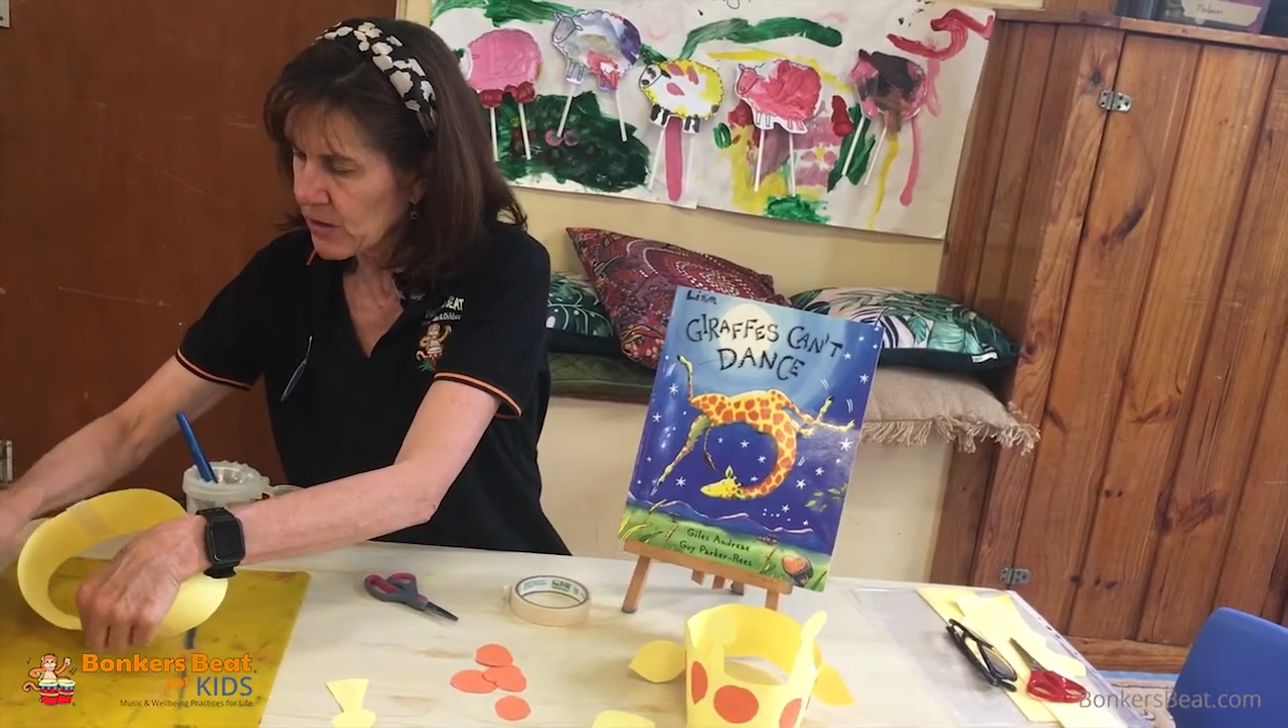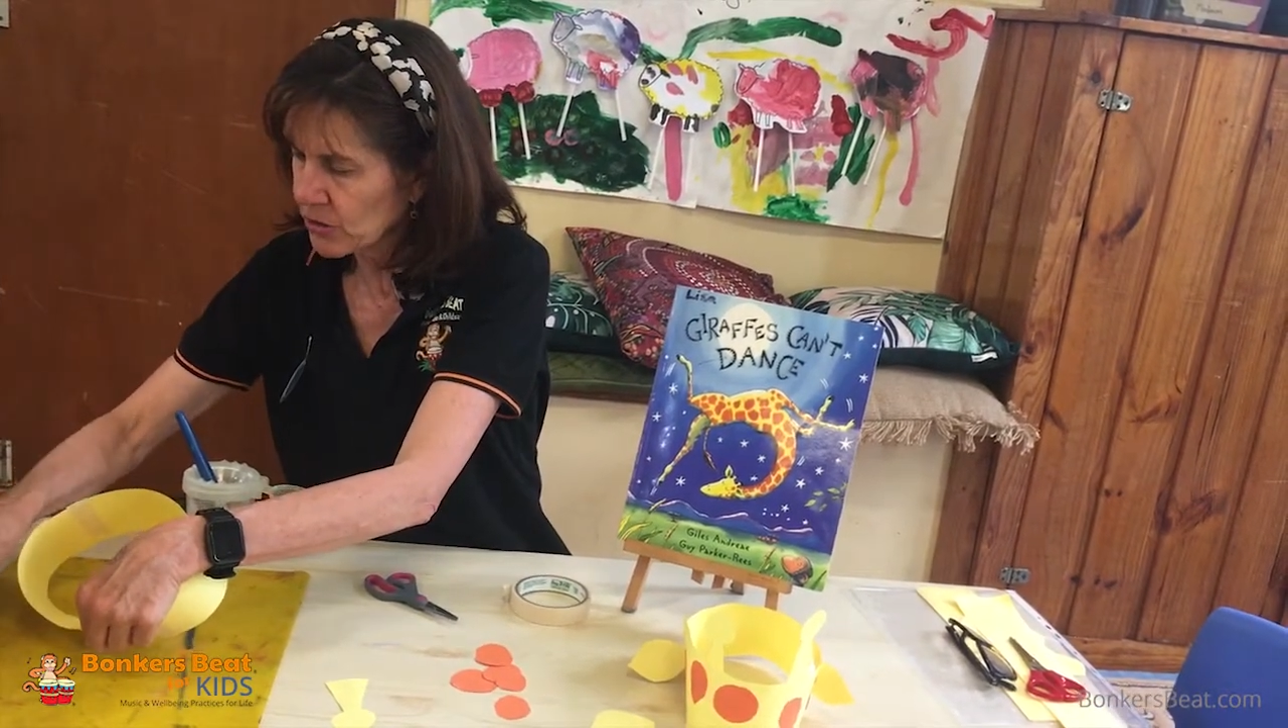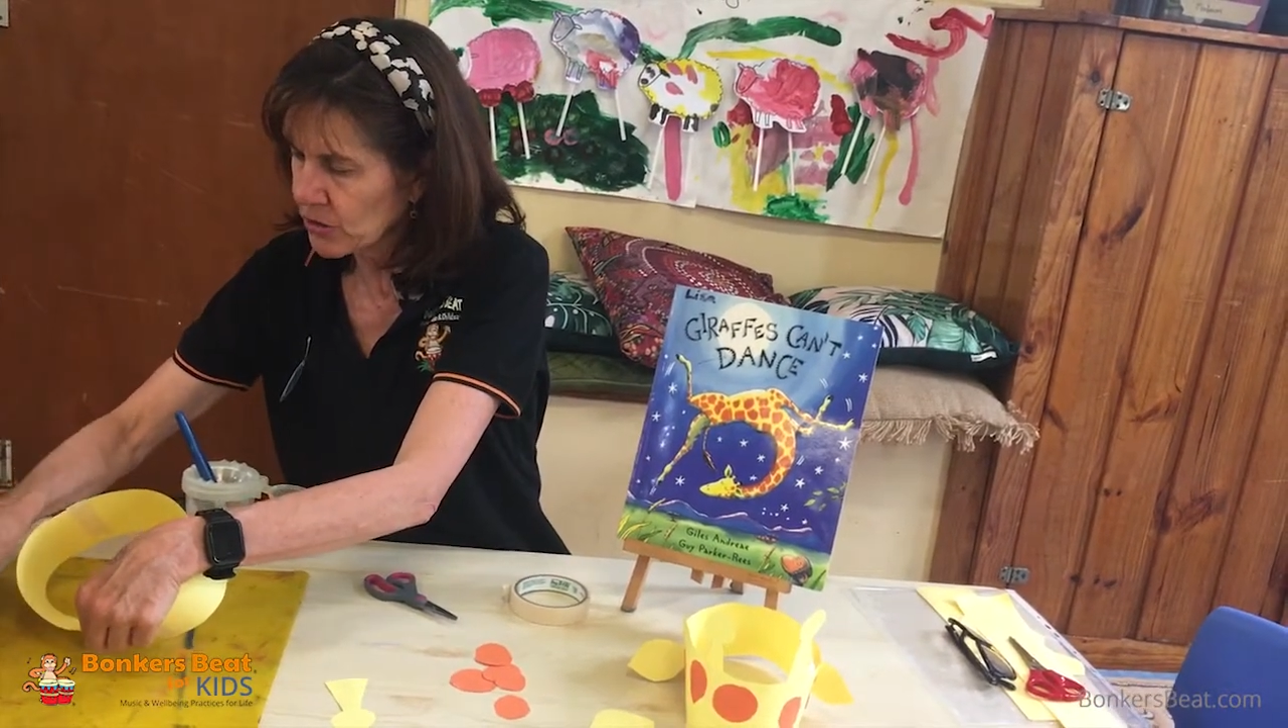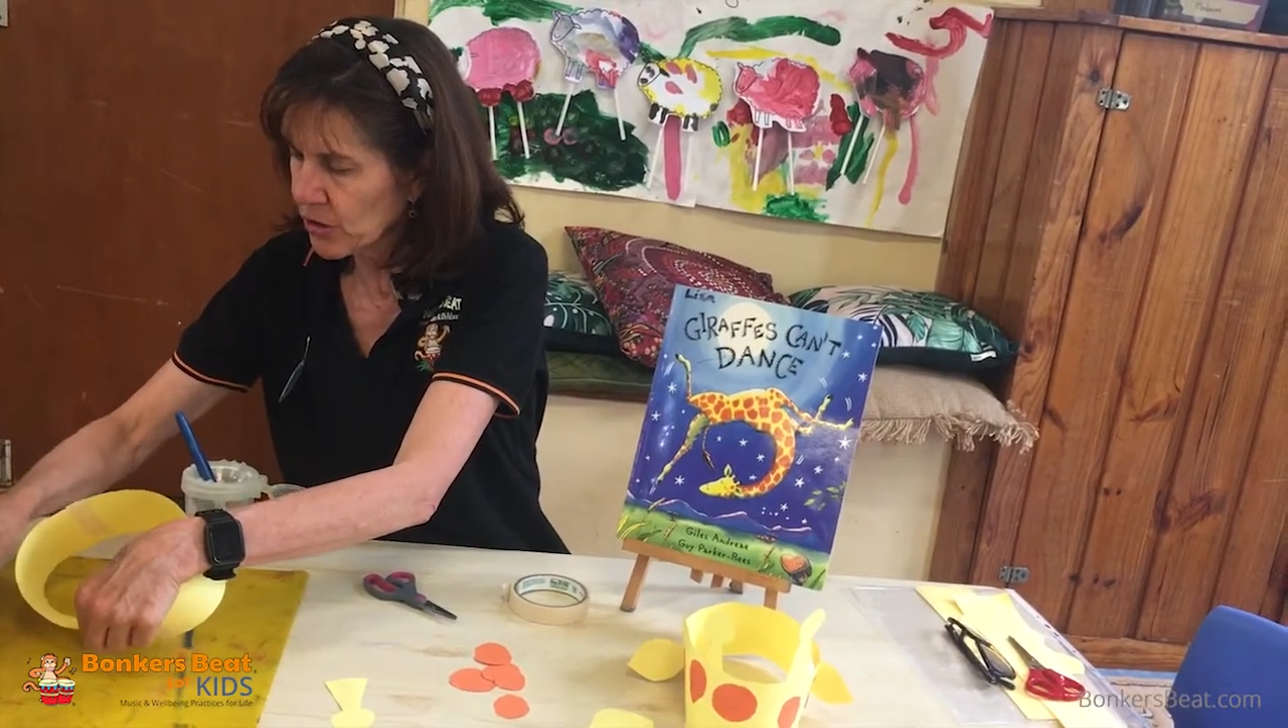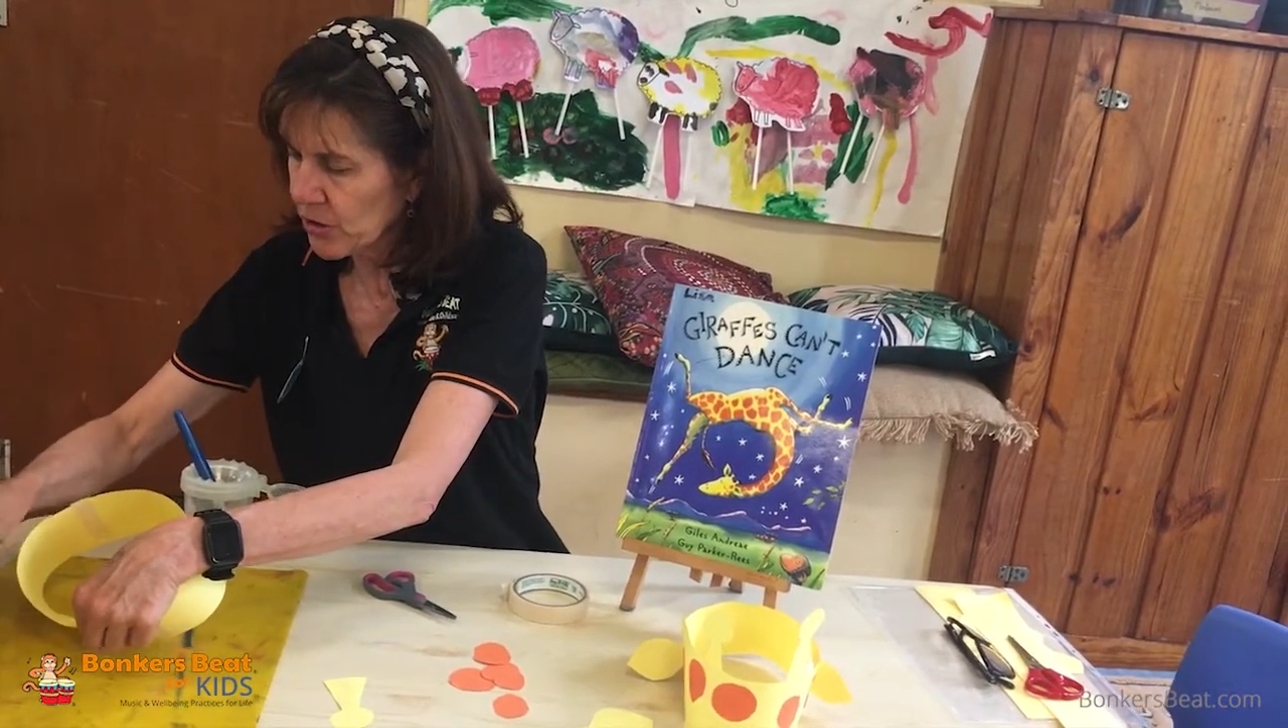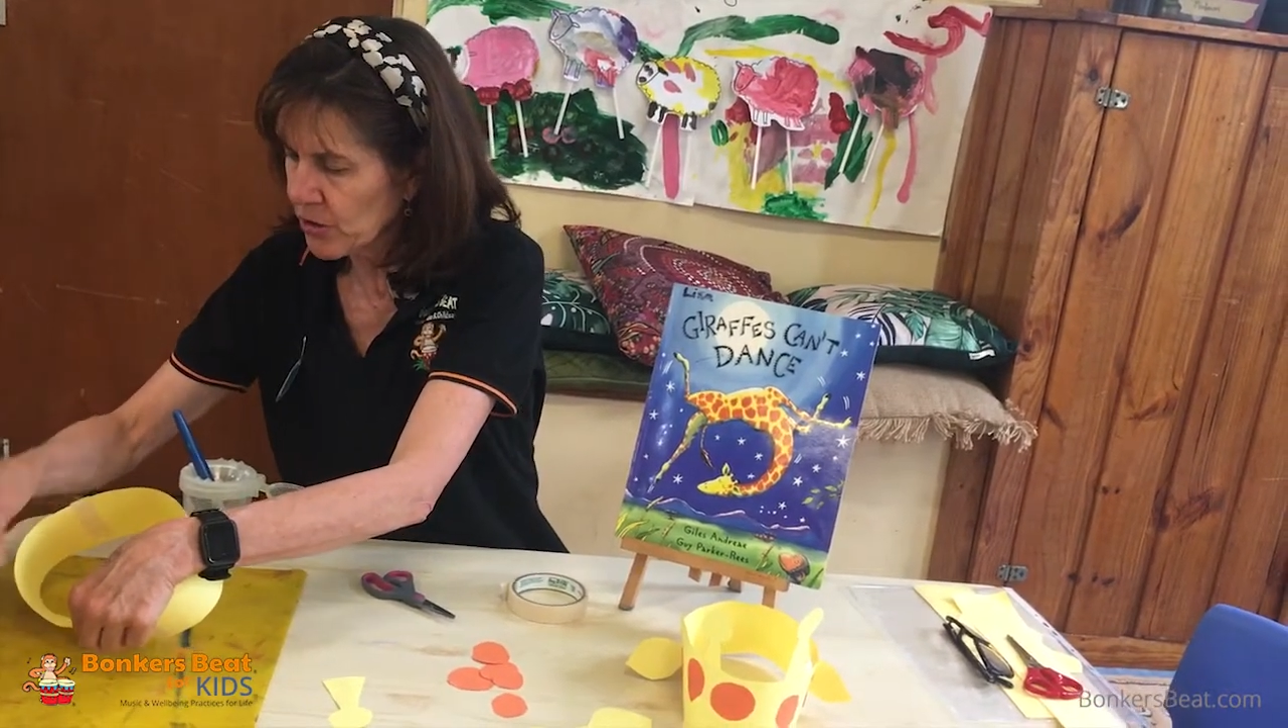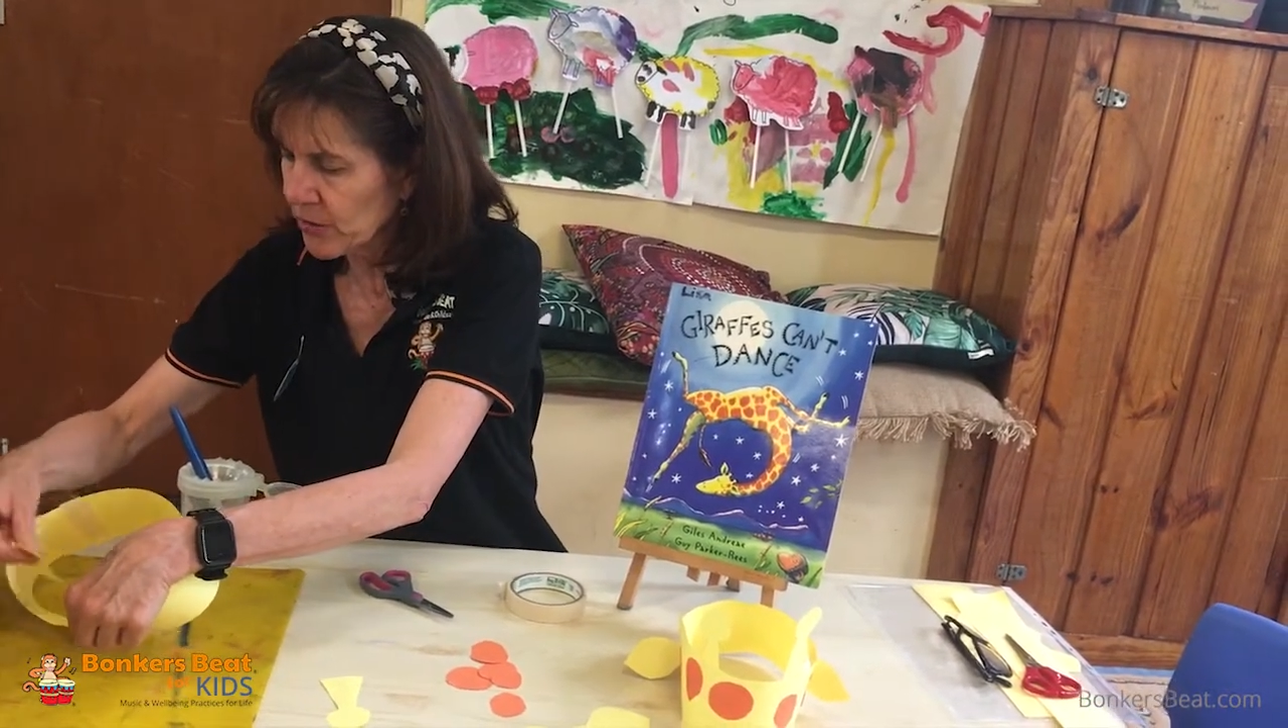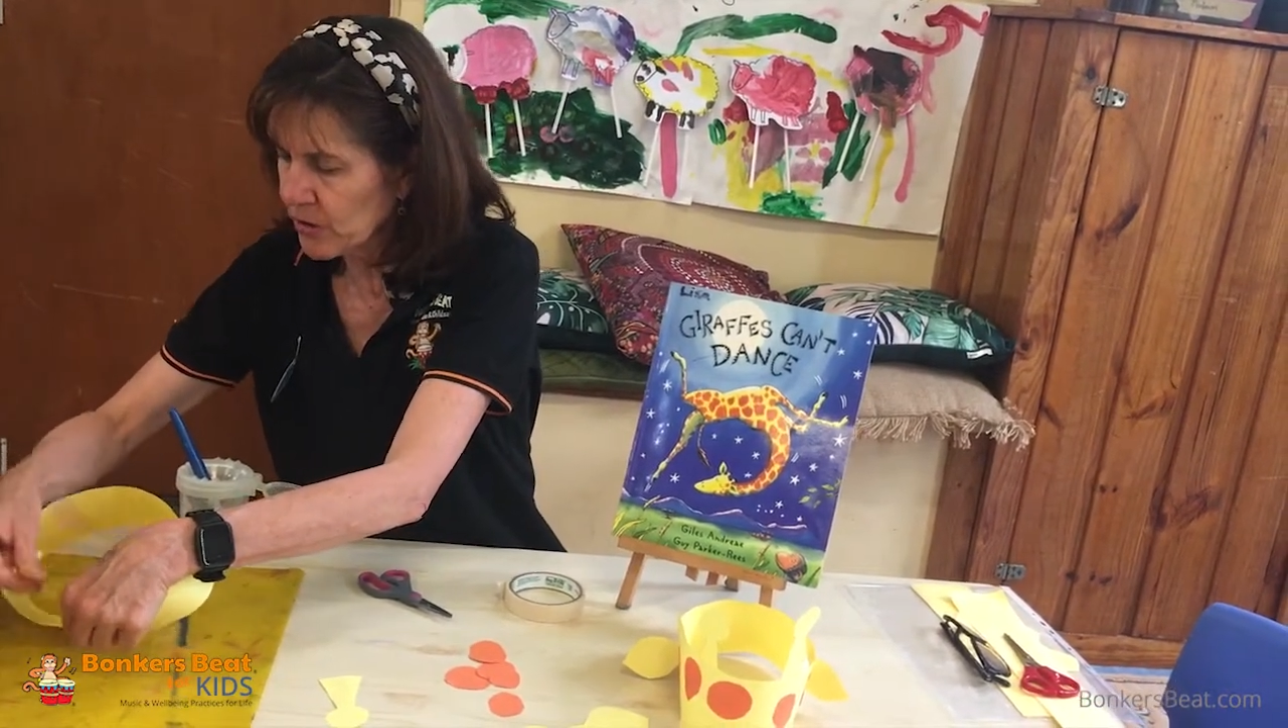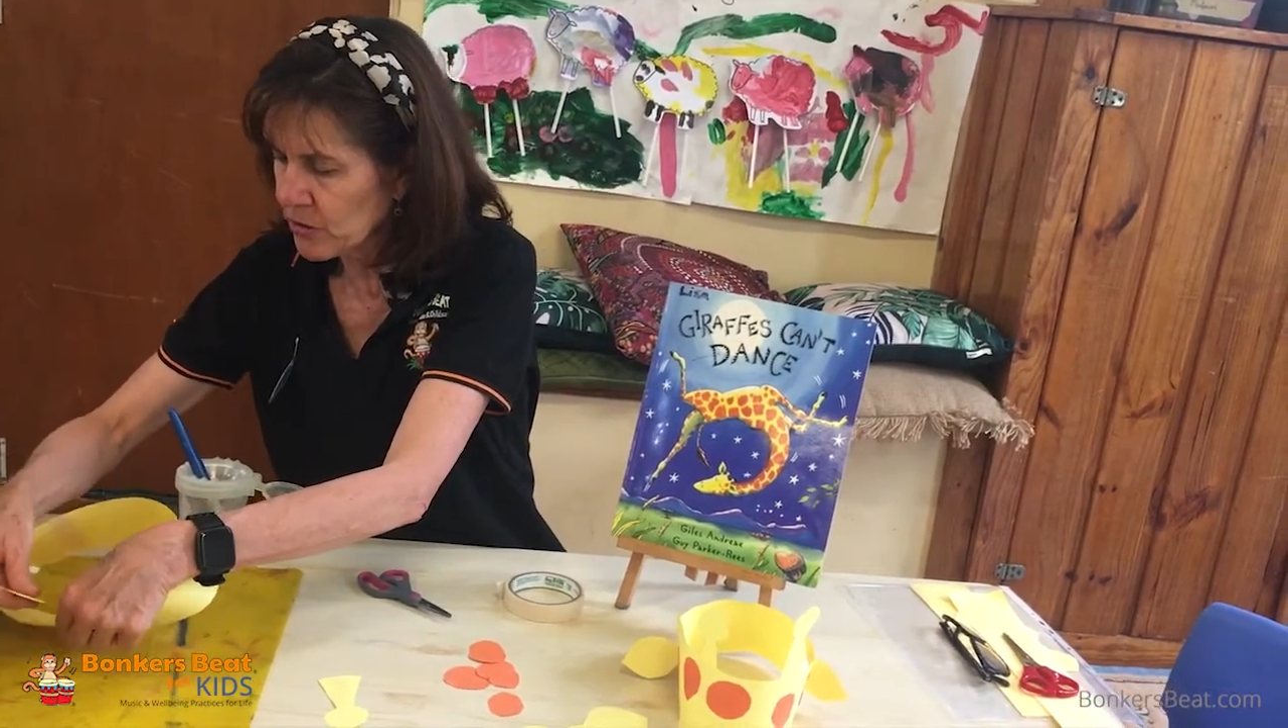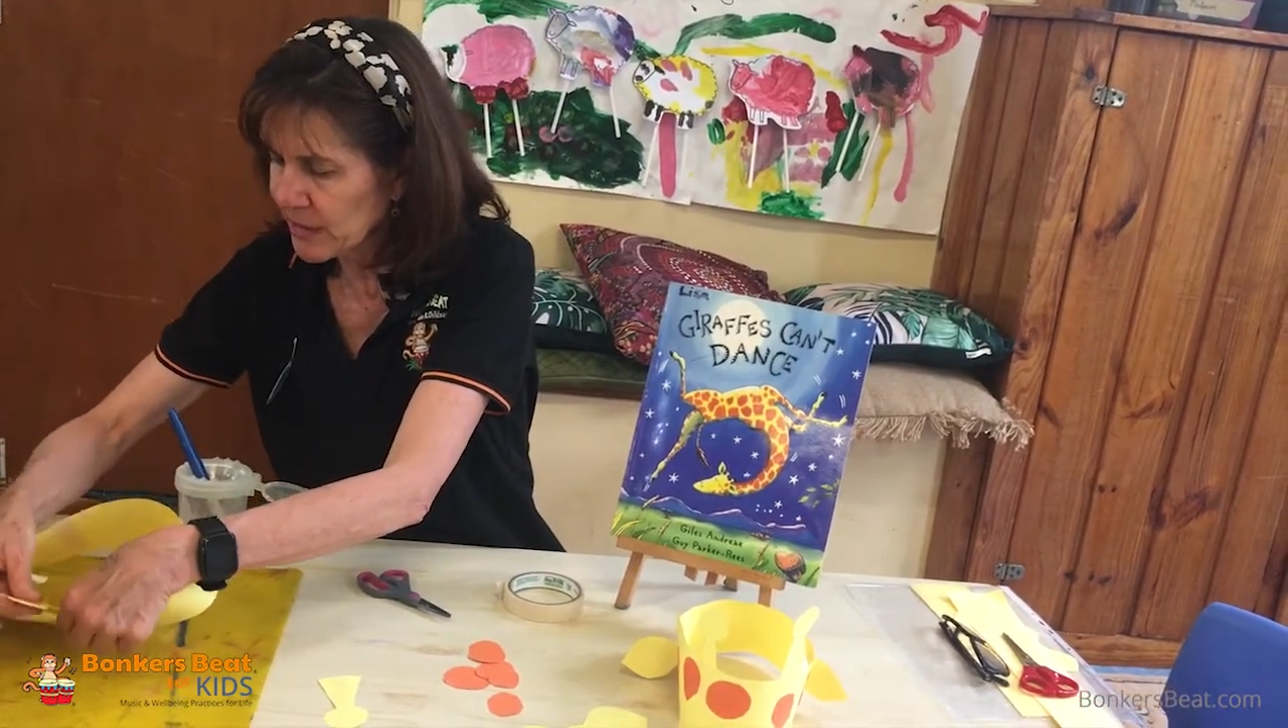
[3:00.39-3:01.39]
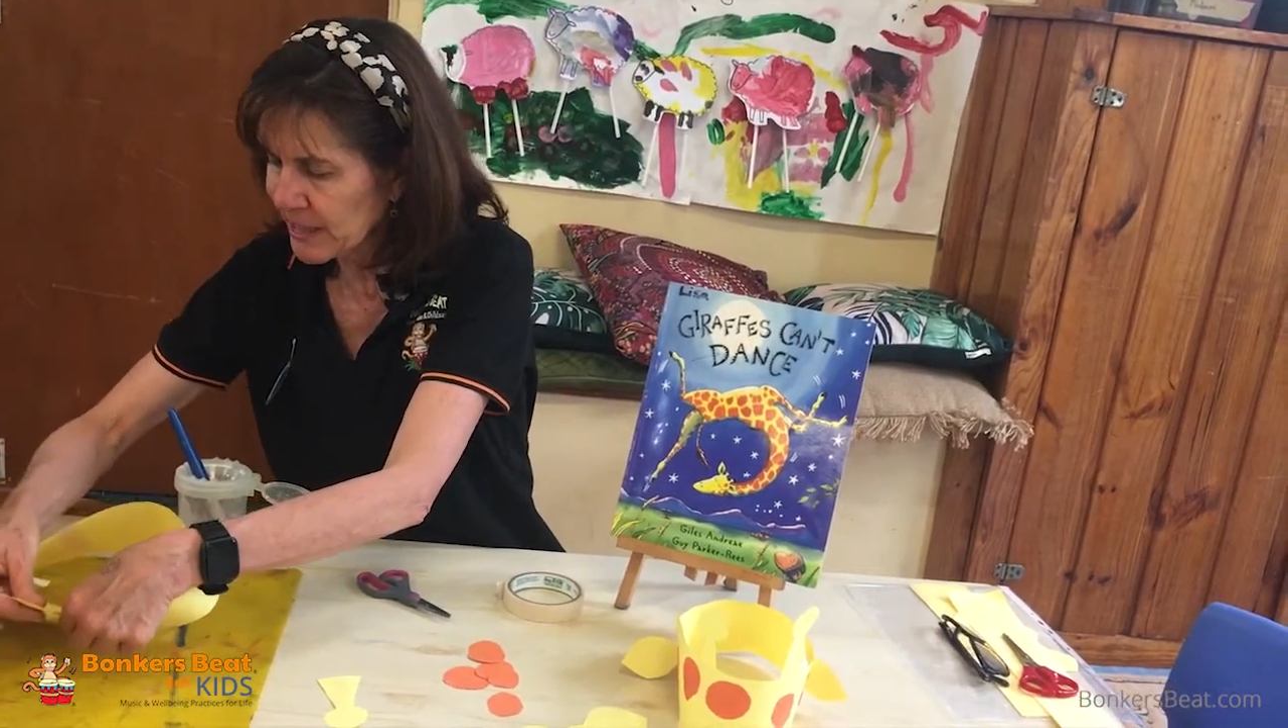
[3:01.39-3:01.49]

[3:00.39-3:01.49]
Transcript: I'll show you and